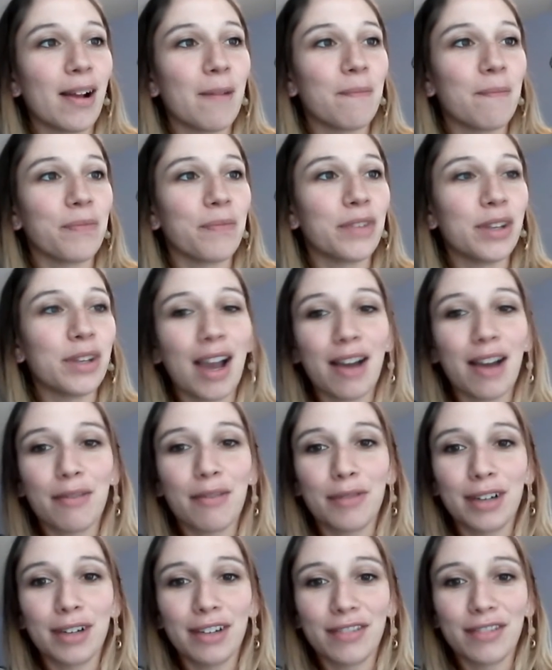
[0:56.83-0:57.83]
you have one
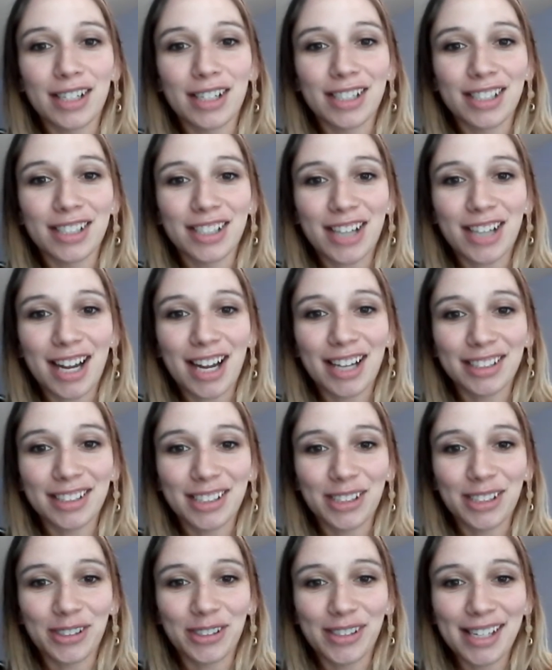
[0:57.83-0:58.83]
of your child's
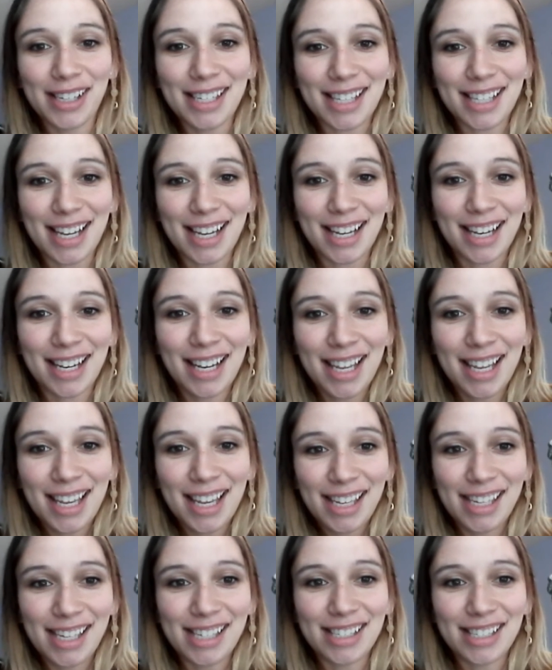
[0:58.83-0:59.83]
toys that
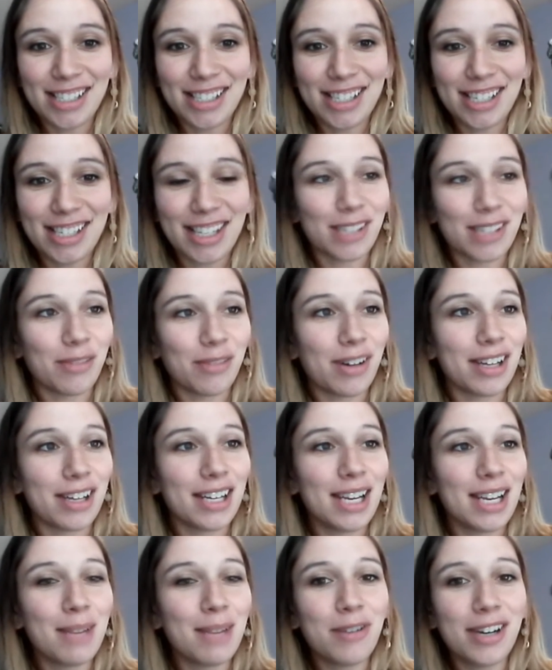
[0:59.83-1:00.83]
he or she doesn't want
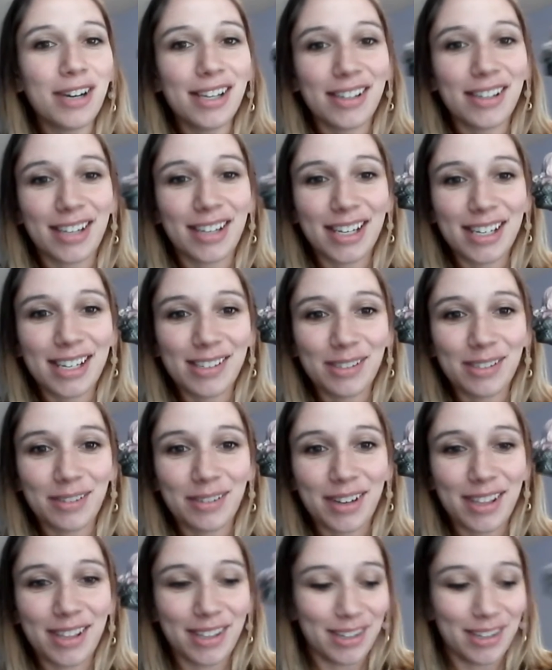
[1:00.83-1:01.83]
anymore, you can use one of
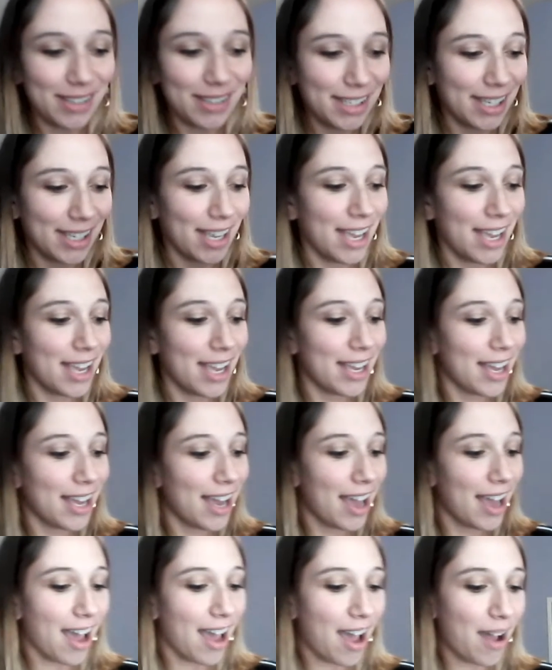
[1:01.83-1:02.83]
those.
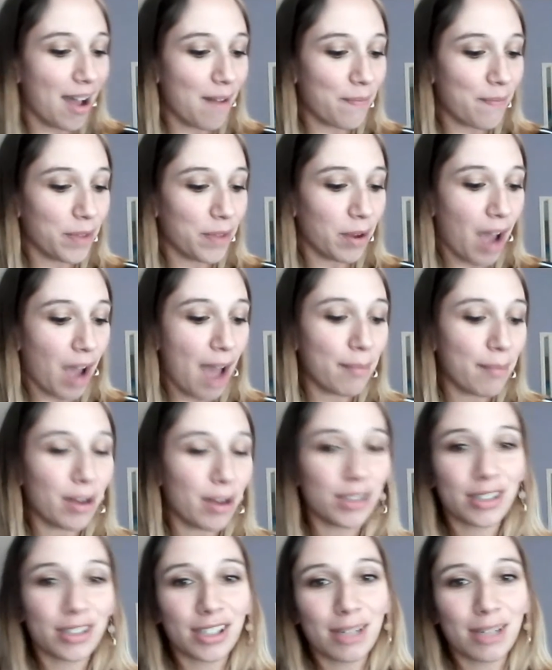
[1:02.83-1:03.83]
I'm also
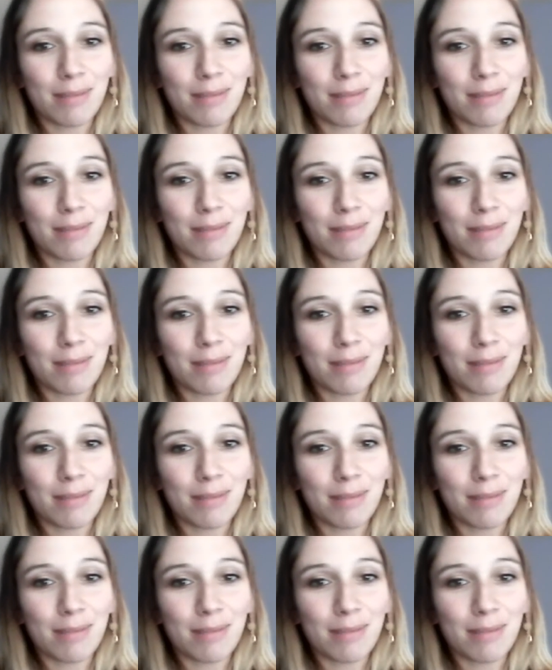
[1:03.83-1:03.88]
going to be